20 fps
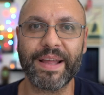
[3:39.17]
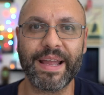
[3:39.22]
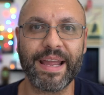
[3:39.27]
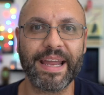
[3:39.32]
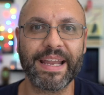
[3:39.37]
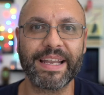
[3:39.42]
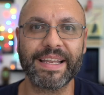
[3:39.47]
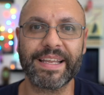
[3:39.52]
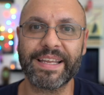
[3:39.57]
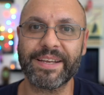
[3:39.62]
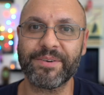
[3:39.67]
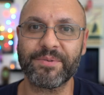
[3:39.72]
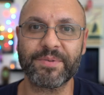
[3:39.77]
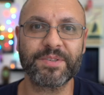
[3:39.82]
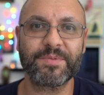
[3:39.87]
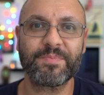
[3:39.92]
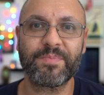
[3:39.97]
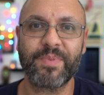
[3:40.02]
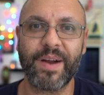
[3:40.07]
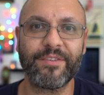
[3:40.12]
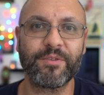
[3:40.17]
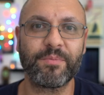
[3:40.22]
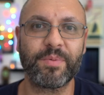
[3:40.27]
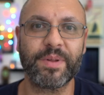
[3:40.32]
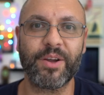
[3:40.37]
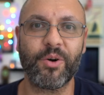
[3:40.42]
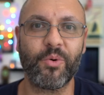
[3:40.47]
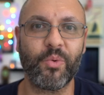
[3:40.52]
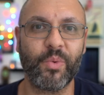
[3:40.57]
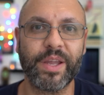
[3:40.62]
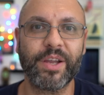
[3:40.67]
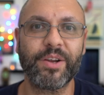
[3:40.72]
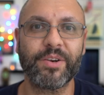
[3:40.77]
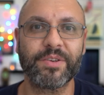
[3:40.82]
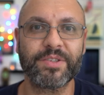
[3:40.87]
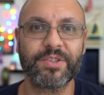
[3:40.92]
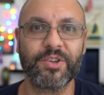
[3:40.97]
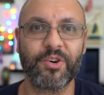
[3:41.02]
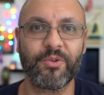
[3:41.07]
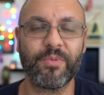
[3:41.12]
and it was probably a week or
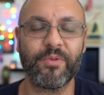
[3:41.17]
so